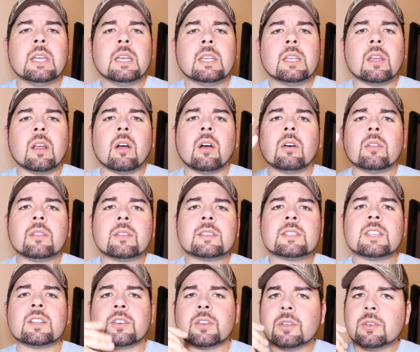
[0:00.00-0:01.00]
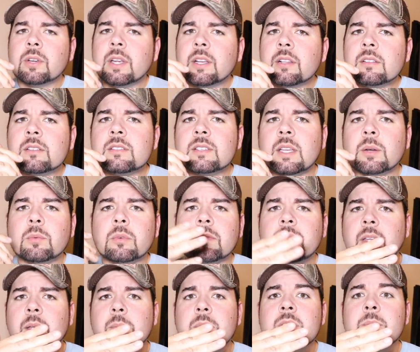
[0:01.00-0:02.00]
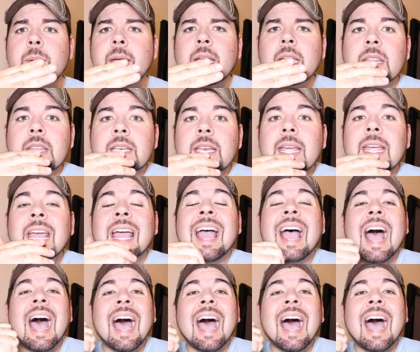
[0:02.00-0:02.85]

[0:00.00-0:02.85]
you know, all the serial killers that were famous back in the day.